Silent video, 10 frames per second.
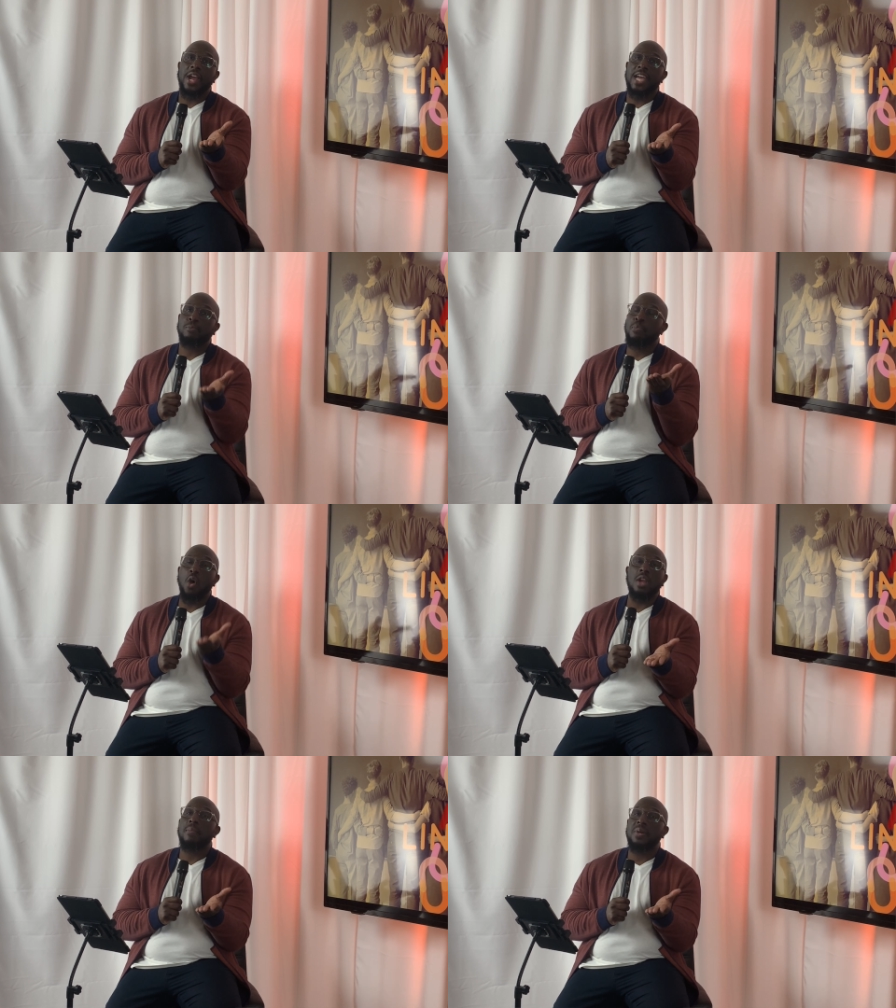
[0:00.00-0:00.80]

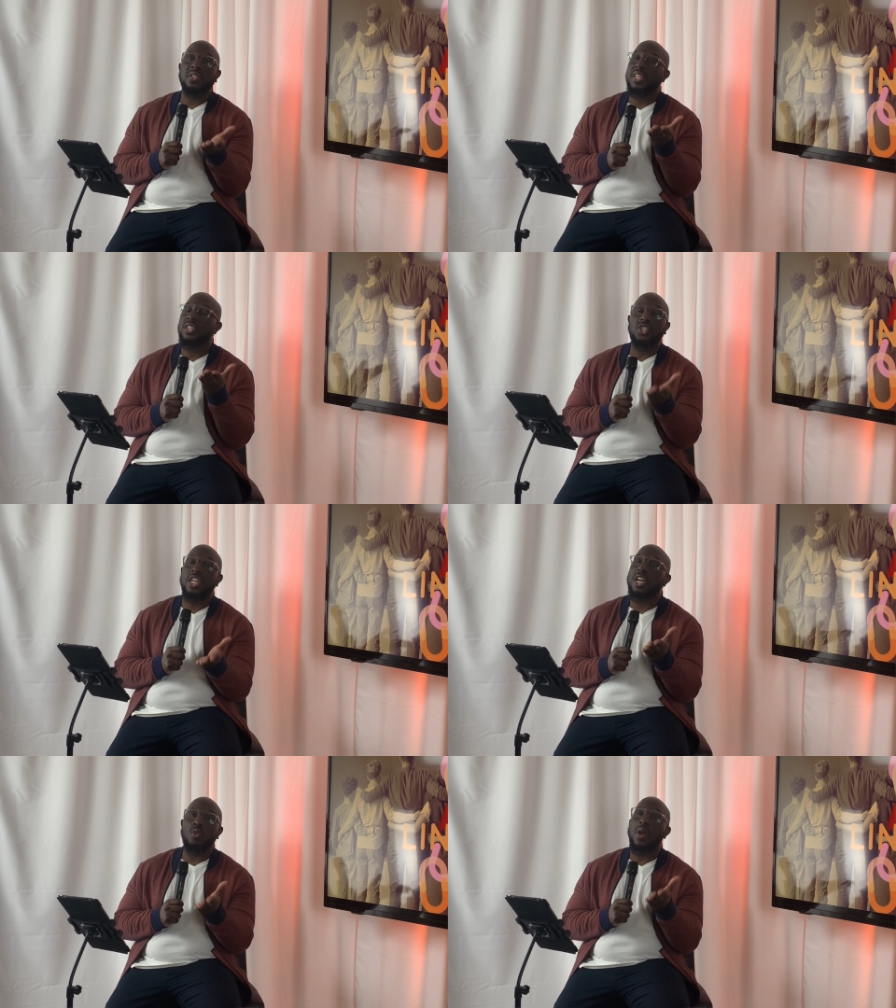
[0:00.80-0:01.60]
whereas Barnabas
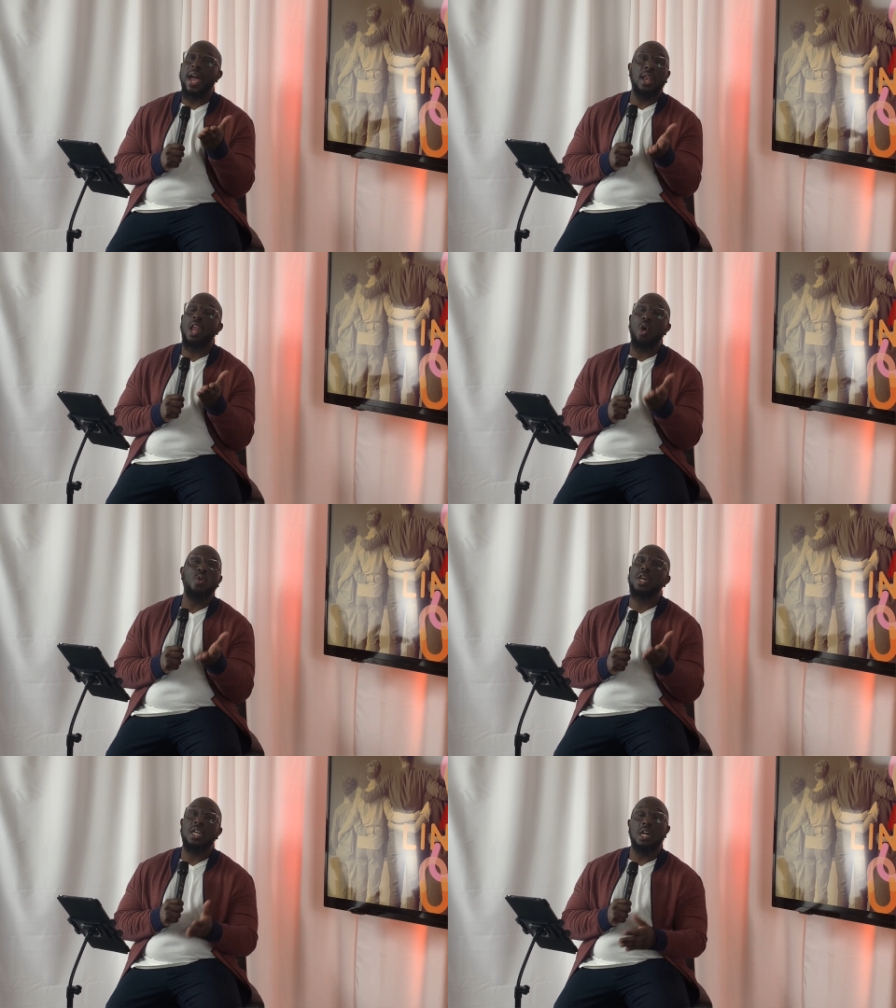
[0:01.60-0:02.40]
didn't stick
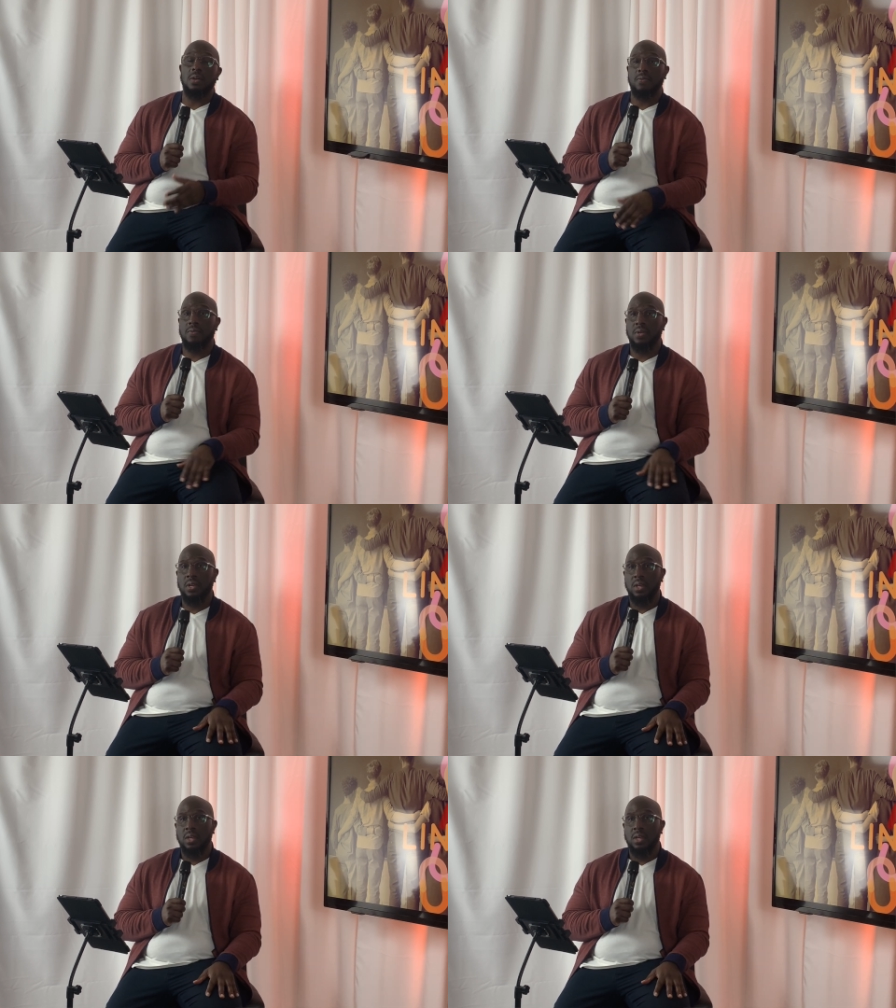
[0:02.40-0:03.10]
around long enough